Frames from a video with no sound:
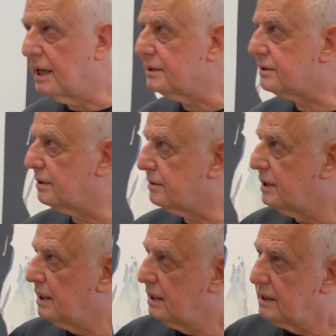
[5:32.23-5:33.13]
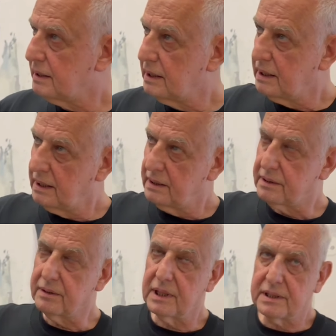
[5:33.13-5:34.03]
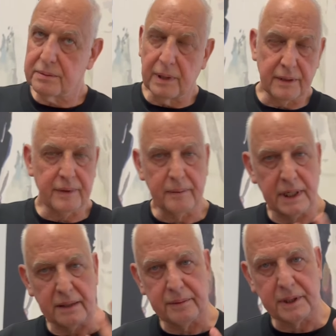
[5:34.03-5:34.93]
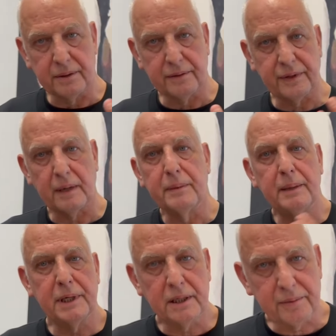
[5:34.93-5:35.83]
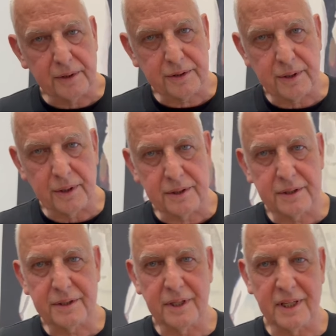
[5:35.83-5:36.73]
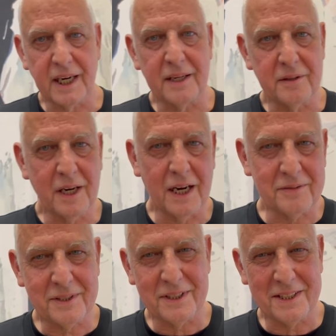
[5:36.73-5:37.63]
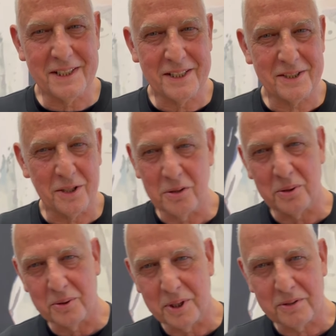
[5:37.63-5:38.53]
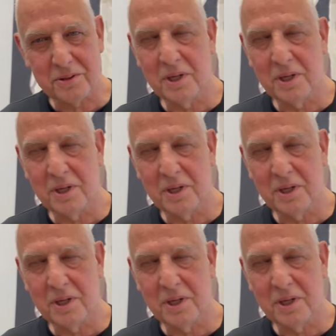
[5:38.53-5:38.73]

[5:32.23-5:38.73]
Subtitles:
And so this is one of them that we couldn't find. Maybe it will search again after this show, who knows.